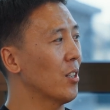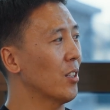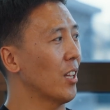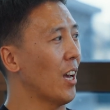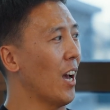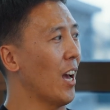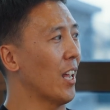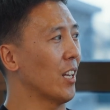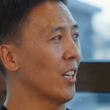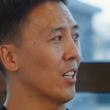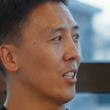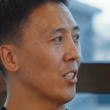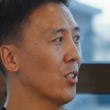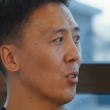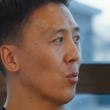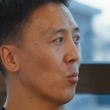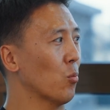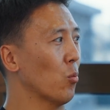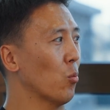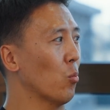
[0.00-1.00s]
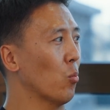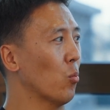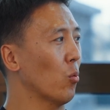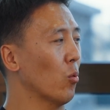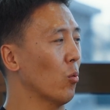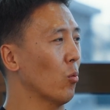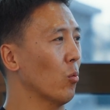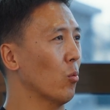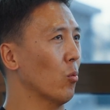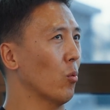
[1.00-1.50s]
That is
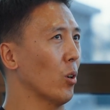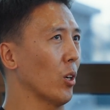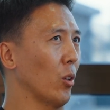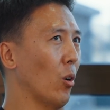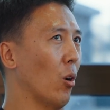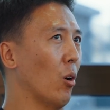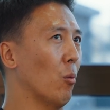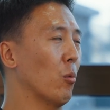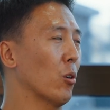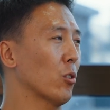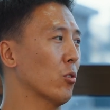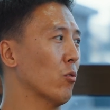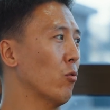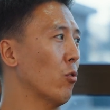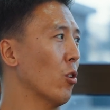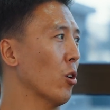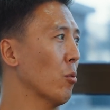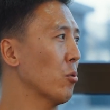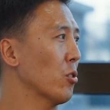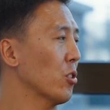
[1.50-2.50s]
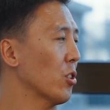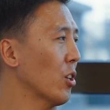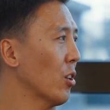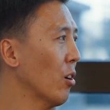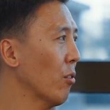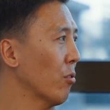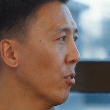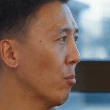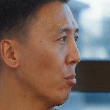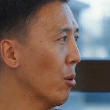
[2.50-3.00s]
almost 40%
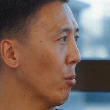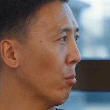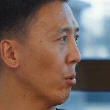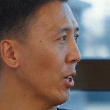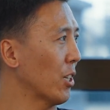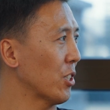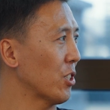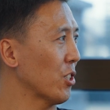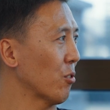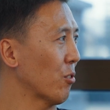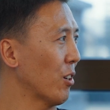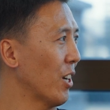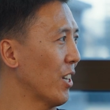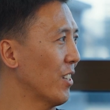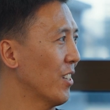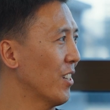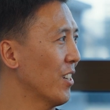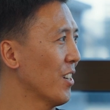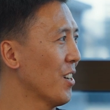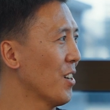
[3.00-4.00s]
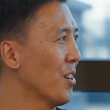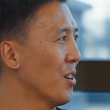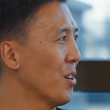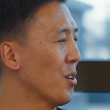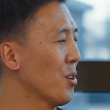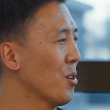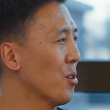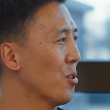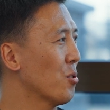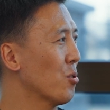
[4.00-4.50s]
of the population, right?
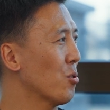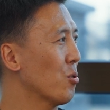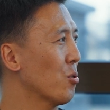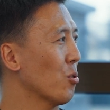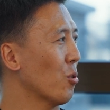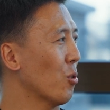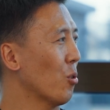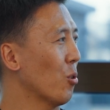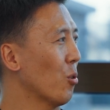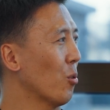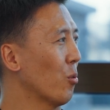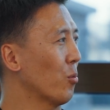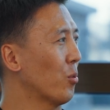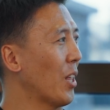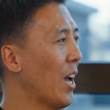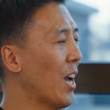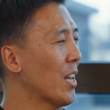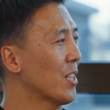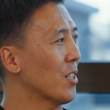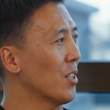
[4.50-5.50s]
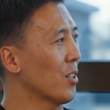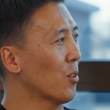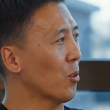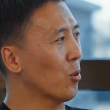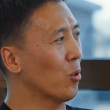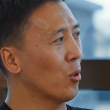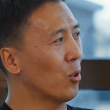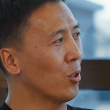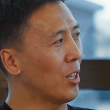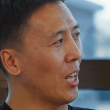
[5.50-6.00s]
So
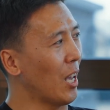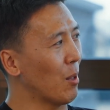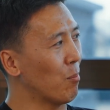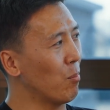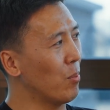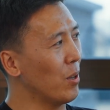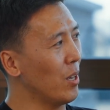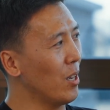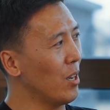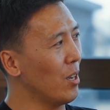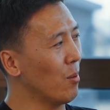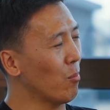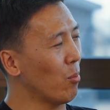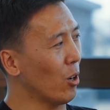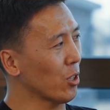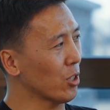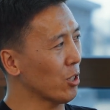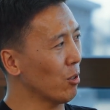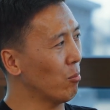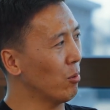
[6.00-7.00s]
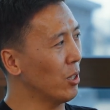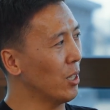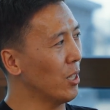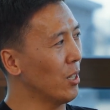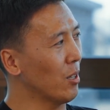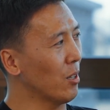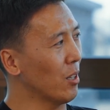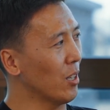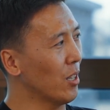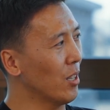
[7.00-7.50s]
could that be
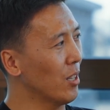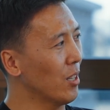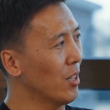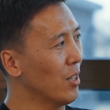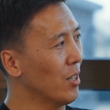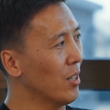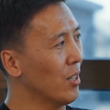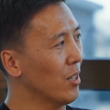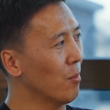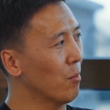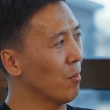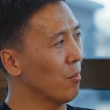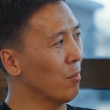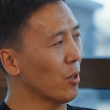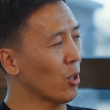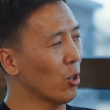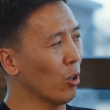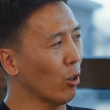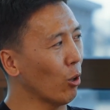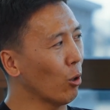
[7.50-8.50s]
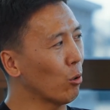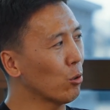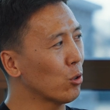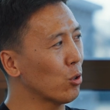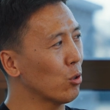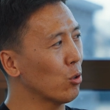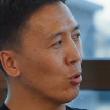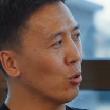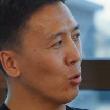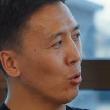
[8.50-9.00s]
possibly be
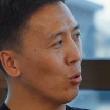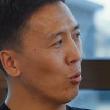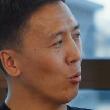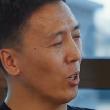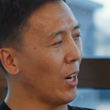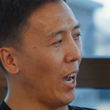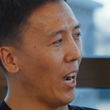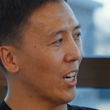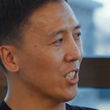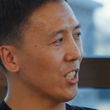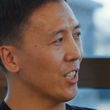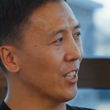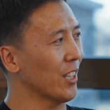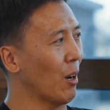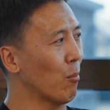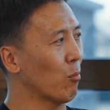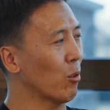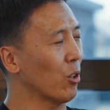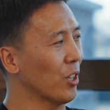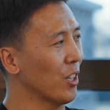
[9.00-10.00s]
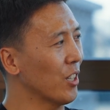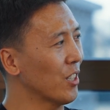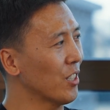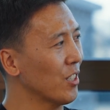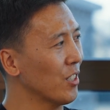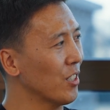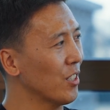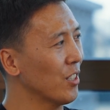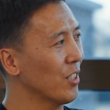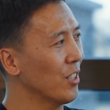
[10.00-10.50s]
close to what actual number
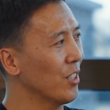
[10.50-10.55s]
is?